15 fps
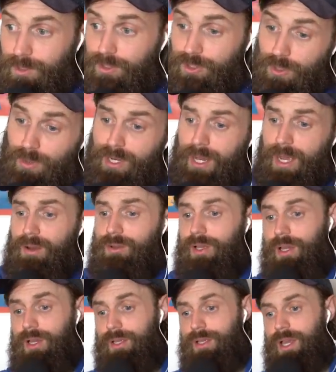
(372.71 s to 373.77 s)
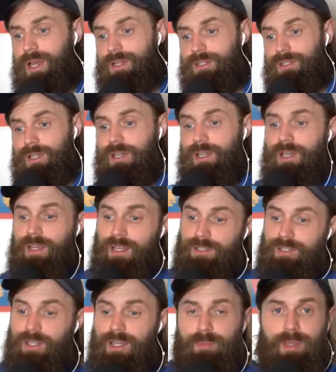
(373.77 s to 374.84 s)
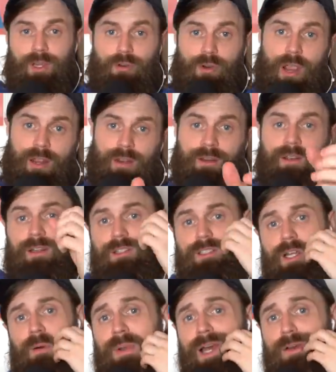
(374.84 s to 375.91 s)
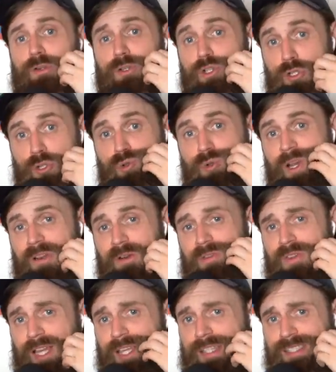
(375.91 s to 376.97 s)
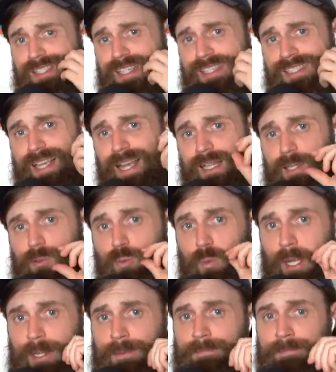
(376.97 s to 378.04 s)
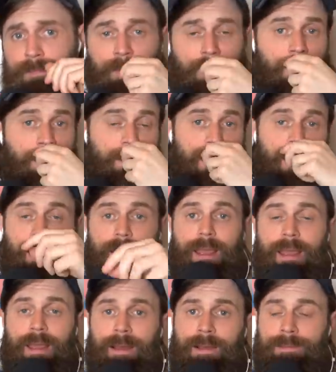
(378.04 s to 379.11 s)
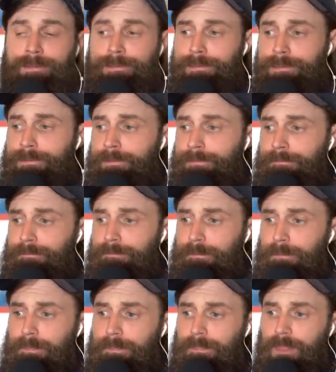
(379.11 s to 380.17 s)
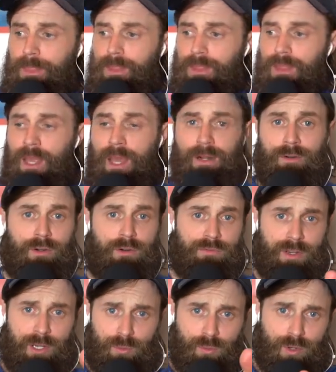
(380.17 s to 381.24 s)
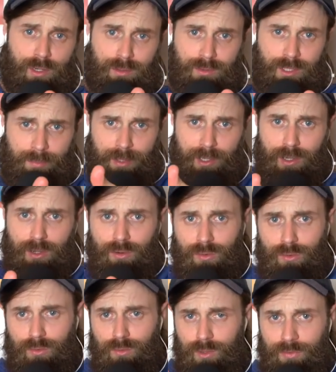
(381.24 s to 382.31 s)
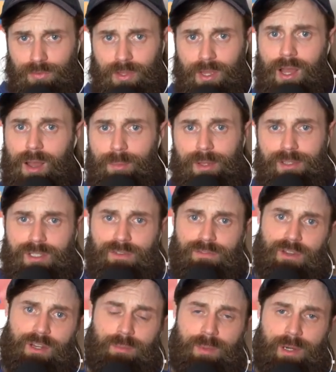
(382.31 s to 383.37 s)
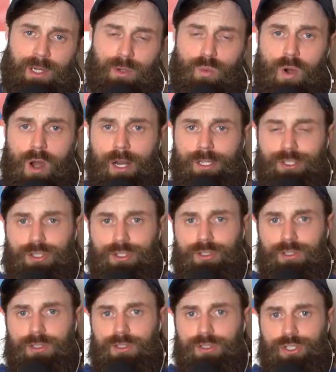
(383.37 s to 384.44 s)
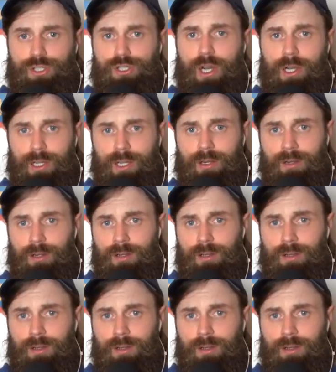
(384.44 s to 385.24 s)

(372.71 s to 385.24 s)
So anyhow, yeah, it's going to be great. It's coming out in June. I don't think I could say exactly when. And I don't know if anyone, let me know in the comments if anybody watched Shut In,